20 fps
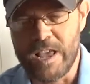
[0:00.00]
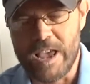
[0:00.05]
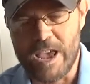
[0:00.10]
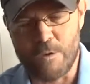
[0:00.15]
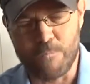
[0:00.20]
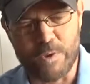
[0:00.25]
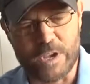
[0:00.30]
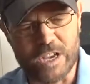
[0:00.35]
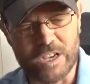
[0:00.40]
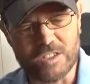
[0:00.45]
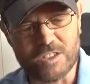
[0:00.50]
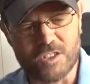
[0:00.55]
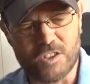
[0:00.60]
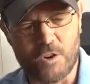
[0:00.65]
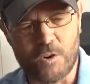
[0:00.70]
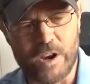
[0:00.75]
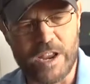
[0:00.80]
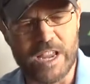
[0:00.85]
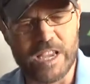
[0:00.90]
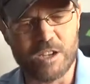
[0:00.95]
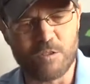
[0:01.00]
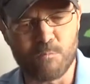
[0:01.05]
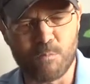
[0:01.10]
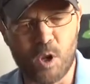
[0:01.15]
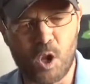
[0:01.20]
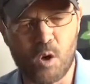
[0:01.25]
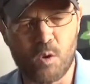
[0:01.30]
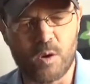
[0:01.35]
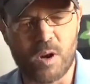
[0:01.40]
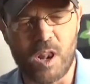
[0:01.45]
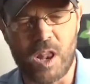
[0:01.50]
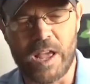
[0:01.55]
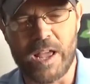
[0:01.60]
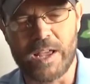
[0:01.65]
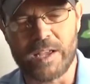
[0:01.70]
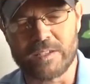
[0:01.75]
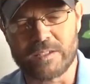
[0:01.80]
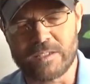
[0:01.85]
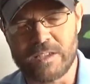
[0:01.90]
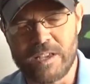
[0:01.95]
And because they're hand-blown
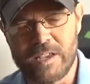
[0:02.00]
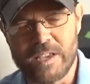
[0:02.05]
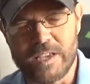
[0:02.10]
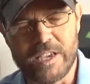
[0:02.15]
glass,